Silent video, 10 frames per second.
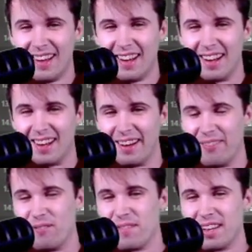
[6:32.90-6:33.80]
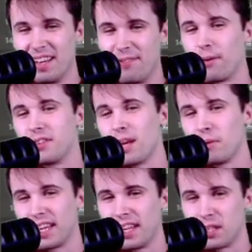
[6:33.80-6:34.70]
if he was able
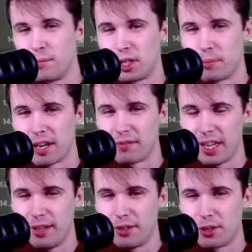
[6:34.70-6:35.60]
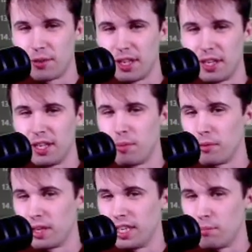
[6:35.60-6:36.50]
to get his bishop out of danger, then he'd be
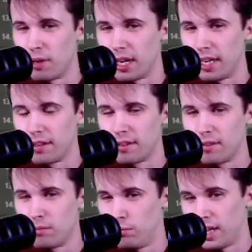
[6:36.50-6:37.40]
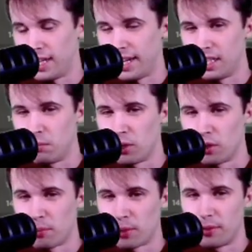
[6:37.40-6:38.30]
able to eat my knight in the middle of the
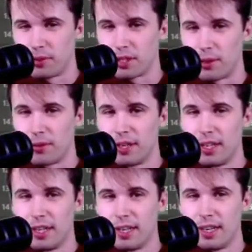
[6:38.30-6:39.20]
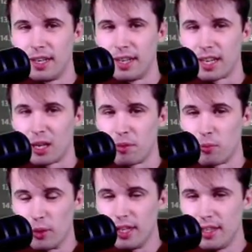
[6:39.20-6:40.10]
board. So I got to be
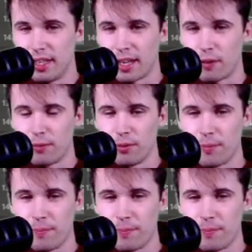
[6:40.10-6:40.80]
really careful.